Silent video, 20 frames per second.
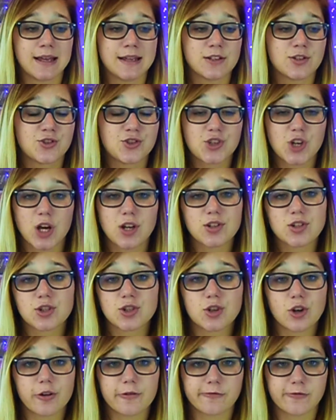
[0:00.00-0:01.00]
it's
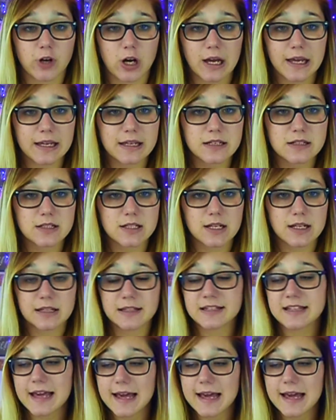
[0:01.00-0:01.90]
just not right.